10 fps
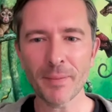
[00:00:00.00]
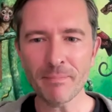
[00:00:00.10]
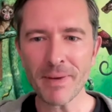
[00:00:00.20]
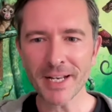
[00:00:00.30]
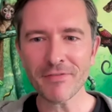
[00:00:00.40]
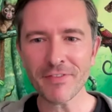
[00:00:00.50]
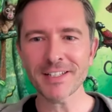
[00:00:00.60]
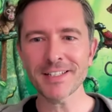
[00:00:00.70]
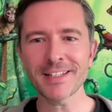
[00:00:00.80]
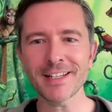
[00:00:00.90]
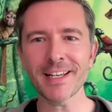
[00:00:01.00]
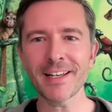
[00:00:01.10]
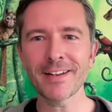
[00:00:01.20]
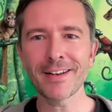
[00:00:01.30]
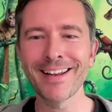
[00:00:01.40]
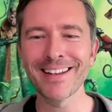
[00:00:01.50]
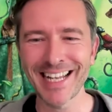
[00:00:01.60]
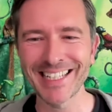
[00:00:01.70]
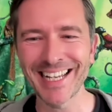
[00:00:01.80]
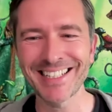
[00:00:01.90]
I manifested it,
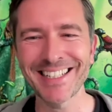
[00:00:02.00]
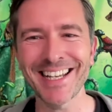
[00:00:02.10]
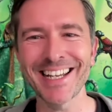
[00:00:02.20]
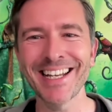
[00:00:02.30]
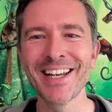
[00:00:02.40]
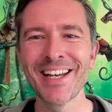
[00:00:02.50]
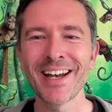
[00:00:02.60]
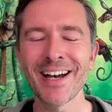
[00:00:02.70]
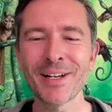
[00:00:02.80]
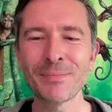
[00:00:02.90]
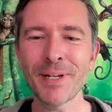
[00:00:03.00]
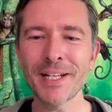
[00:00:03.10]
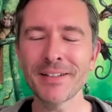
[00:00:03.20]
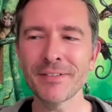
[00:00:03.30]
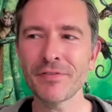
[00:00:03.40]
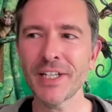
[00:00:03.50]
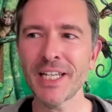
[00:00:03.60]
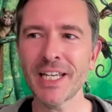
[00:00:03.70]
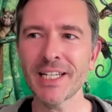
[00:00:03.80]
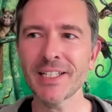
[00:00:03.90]
let's say. I'd been for
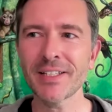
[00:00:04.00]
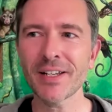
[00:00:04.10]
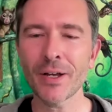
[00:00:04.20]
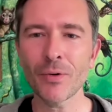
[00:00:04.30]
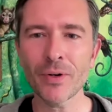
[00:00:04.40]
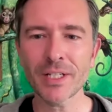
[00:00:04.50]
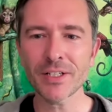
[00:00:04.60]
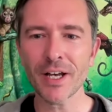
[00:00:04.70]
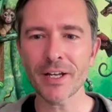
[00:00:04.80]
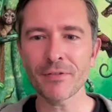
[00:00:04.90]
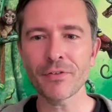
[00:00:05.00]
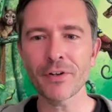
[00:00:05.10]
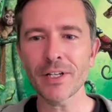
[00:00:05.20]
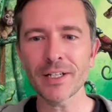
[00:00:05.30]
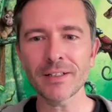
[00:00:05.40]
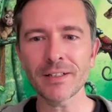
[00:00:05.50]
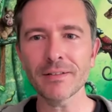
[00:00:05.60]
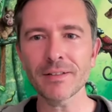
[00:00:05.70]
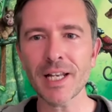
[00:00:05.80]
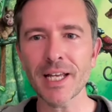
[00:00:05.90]
years, I always dive with a
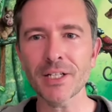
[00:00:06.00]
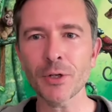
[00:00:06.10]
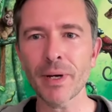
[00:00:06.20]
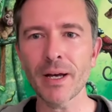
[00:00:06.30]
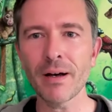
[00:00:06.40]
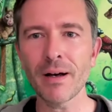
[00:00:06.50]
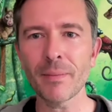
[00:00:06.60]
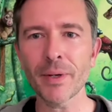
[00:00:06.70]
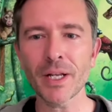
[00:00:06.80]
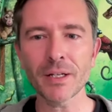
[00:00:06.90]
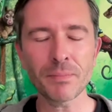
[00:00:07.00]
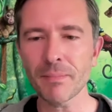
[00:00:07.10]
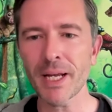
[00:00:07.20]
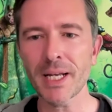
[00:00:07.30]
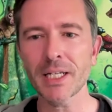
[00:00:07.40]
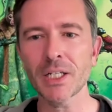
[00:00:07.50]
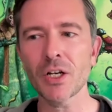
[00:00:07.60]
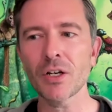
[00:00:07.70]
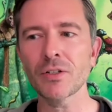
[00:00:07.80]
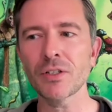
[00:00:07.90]
little slate on my arm, and I'd been making
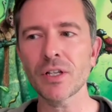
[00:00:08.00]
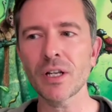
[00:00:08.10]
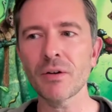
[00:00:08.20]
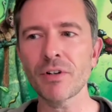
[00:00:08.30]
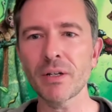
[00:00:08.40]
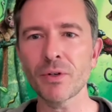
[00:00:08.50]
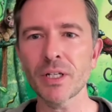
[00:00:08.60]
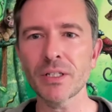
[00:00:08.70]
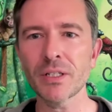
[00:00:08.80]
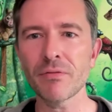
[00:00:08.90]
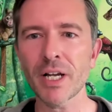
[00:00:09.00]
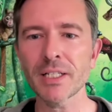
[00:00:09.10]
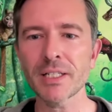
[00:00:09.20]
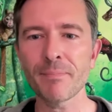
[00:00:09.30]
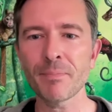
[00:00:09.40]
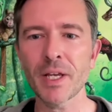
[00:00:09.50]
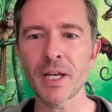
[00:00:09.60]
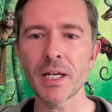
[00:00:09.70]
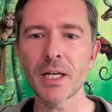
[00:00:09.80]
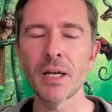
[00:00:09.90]
notes, and I really wanted to write
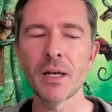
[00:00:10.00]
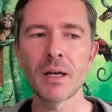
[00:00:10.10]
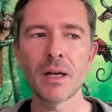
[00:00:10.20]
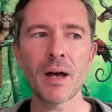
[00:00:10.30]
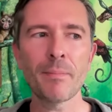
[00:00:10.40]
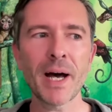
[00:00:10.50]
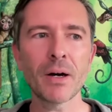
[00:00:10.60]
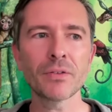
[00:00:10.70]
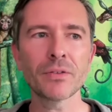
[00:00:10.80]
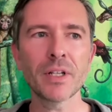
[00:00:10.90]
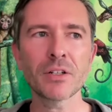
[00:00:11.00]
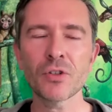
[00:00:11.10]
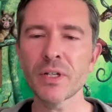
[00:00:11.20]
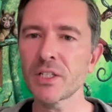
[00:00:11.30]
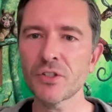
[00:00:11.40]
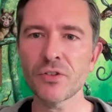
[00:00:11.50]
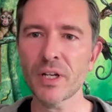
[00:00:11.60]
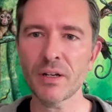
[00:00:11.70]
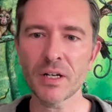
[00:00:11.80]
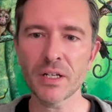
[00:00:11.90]
something about natural
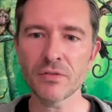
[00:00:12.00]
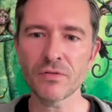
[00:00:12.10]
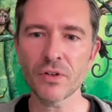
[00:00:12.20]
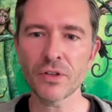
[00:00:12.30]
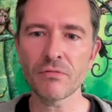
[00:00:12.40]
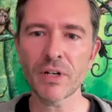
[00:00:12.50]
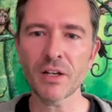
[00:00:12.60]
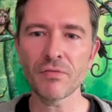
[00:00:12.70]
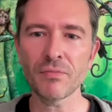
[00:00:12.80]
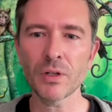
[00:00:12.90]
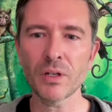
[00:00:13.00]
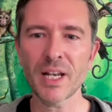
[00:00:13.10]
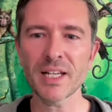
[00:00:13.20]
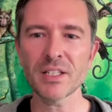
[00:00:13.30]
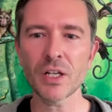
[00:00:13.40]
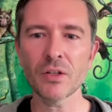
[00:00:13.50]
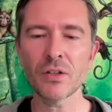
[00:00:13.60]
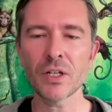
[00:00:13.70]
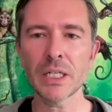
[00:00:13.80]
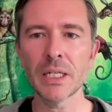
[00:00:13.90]
history kind of on the reef, less so
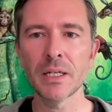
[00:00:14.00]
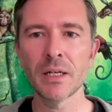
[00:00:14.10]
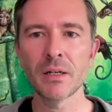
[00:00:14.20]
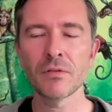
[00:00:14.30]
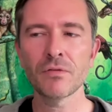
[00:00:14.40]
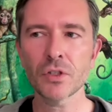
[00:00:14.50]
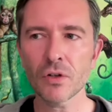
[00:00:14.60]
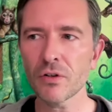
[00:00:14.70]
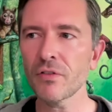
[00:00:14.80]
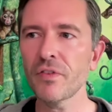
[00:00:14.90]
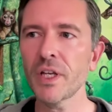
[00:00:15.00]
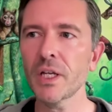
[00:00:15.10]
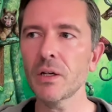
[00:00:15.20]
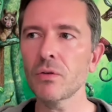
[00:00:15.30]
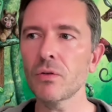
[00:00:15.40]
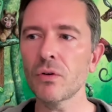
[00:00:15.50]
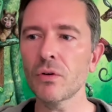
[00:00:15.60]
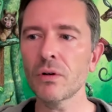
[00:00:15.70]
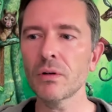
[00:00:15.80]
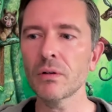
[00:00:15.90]
than photography
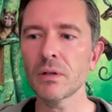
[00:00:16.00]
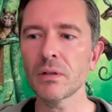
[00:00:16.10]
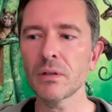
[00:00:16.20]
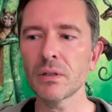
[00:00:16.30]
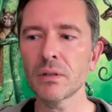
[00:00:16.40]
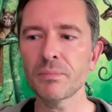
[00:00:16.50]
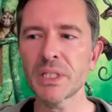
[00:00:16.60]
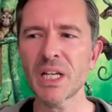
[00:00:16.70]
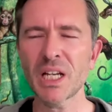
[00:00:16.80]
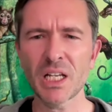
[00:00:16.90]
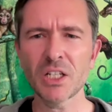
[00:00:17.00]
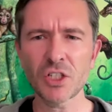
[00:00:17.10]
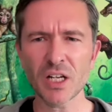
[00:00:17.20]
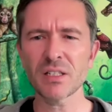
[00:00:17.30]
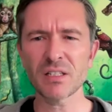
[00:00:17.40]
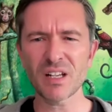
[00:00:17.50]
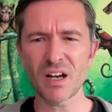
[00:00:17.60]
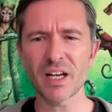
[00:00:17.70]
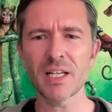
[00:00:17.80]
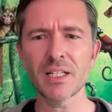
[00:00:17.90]
or particularly just
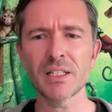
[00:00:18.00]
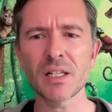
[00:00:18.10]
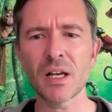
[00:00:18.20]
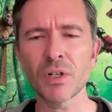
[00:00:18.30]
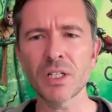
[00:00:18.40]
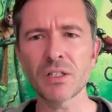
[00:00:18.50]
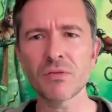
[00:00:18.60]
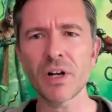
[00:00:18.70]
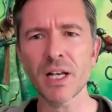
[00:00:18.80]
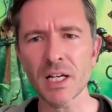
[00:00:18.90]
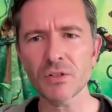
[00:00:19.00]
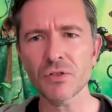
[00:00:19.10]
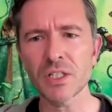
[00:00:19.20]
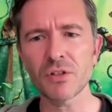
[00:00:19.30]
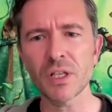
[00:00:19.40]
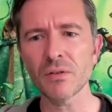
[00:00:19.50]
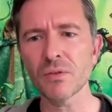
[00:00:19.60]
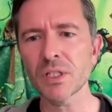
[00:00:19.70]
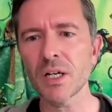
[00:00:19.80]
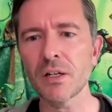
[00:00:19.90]
science. I wanted to write natural history that
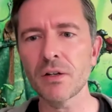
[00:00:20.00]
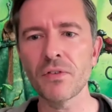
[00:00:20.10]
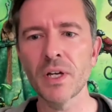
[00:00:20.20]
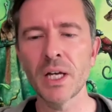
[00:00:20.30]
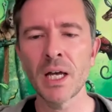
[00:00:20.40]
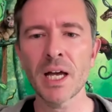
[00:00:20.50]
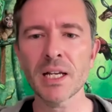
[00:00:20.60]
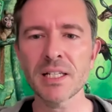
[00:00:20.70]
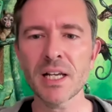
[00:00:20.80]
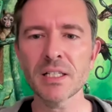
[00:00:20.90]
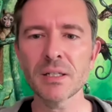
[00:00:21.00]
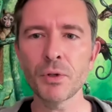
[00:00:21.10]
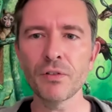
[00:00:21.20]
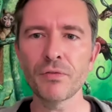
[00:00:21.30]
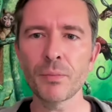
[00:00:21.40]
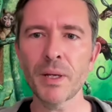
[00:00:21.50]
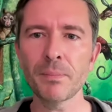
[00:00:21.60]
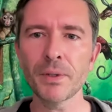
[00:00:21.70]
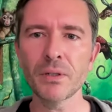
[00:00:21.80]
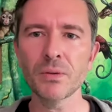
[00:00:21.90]
was kind of accessible for
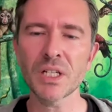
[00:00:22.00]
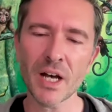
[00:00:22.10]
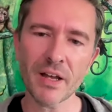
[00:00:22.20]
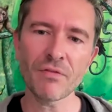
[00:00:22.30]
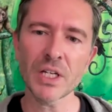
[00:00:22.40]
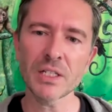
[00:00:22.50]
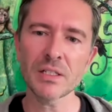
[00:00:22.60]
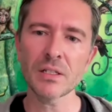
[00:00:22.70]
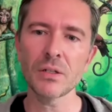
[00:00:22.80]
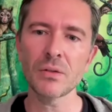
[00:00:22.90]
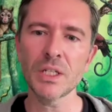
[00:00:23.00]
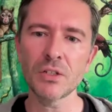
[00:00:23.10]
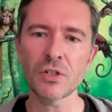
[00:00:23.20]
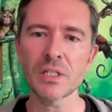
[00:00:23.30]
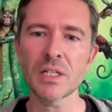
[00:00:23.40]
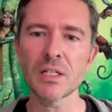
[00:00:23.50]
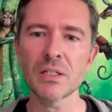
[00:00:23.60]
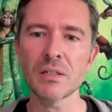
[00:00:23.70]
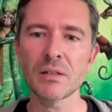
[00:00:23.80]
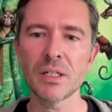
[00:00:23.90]
people who are divers, who are
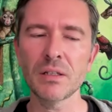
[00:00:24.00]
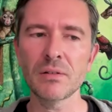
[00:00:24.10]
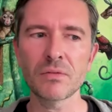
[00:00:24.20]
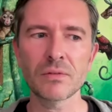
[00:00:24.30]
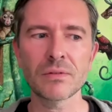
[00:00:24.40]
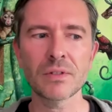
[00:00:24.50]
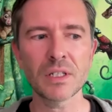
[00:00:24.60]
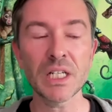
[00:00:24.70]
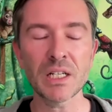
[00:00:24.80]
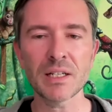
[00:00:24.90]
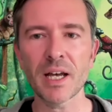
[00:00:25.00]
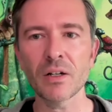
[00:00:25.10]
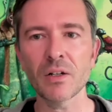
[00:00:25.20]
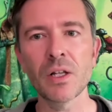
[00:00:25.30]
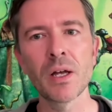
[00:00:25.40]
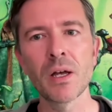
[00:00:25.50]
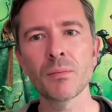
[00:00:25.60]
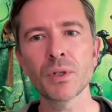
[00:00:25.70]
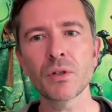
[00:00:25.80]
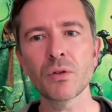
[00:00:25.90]
interested in the detail,
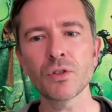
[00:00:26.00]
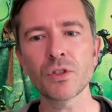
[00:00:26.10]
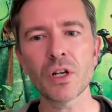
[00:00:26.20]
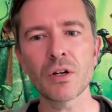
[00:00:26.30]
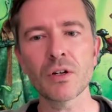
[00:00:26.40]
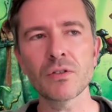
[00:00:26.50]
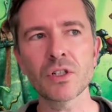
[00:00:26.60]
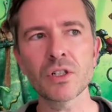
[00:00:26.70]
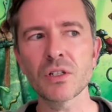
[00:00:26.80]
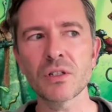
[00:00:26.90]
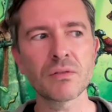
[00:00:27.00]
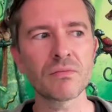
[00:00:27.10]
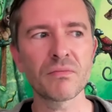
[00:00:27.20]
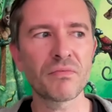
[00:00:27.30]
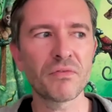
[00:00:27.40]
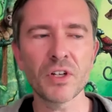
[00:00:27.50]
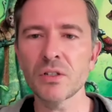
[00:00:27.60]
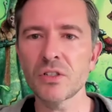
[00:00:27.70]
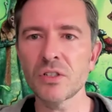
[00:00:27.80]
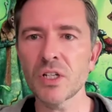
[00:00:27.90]
but also just
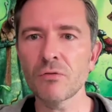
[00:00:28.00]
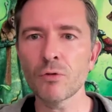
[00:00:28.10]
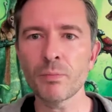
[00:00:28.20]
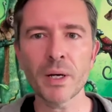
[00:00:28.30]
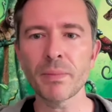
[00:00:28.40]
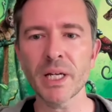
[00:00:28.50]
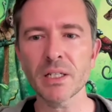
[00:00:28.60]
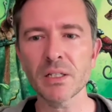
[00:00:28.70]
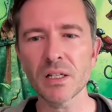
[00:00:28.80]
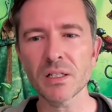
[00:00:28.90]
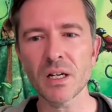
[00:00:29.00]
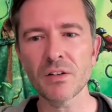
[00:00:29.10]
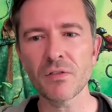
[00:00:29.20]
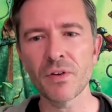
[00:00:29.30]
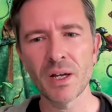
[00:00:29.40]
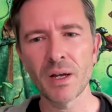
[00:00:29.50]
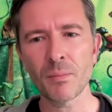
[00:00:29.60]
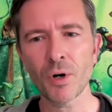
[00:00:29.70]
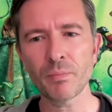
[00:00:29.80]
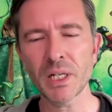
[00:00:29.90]
for general public. So it's kind of
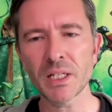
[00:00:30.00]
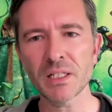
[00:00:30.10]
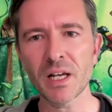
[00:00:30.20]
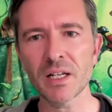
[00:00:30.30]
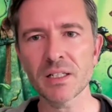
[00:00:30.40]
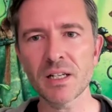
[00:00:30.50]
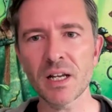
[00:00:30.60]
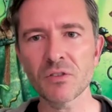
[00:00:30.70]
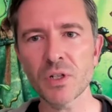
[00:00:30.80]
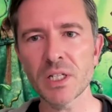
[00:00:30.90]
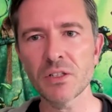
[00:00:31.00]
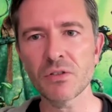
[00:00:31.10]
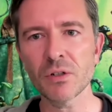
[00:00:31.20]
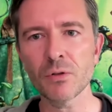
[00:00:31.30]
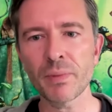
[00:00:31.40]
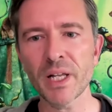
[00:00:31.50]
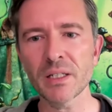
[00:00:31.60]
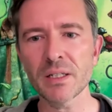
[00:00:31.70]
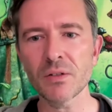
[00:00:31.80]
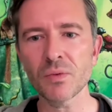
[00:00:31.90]
popular science, natural history, all
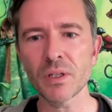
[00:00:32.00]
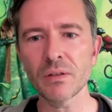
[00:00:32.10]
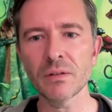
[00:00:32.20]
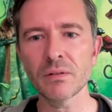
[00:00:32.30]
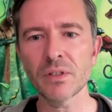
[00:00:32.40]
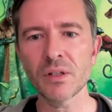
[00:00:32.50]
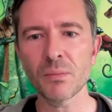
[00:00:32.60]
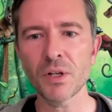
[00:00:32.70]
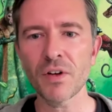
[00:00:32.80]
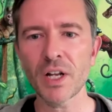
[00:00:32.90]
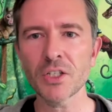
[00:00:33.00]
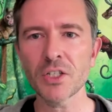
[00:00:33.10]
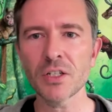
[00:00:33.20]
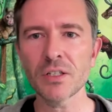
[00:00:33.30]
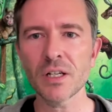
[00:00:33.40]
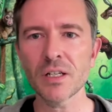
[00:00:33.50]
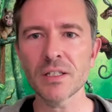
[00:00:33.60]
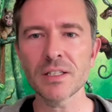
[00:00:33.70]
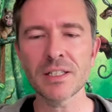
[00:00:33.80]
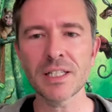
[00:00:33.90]
blended with some adventures
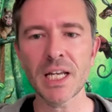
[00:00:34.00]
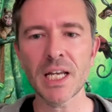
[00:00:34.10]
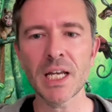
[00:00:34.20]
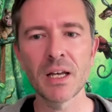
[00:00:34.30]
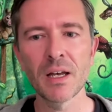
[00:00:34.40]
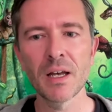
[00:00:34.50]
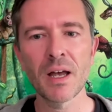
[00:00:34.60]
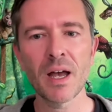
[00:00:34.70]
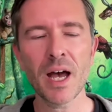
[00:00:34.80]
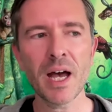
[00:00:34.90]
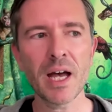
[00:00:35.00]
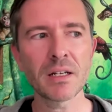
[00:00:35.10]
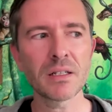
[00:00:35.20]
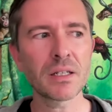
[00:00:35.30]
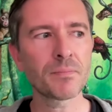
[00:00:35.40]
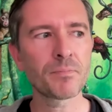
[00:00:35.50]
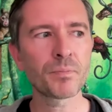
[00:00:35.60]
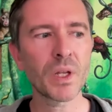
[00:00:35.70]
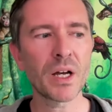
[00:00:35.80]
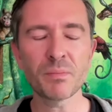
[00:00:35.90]
under the sea. And
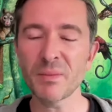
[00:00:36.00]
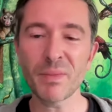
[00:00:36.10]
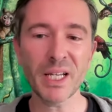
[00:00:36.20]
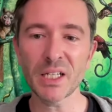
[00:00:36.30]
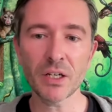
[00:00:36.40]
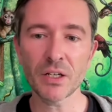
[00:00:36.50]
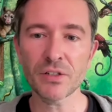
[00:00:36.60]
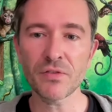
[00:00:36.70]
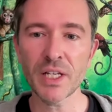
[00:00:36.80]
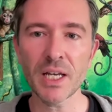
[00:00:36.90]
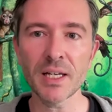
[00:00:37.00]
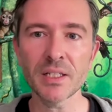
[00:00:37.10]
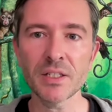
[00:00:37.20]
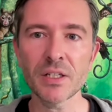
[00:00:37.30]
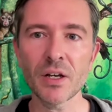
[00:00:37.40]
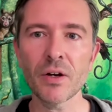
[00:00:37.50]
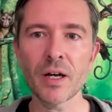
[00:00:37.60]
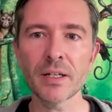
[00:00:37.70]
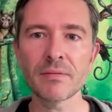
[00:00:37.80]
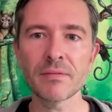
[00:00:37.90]
I'd been making notes for years. So
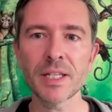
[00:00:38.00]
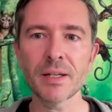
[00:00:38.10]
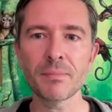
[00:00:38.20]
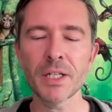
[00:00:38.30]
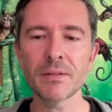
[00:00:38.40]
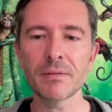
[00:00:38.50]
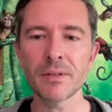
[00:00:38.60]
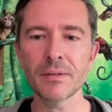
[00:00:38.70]
I said my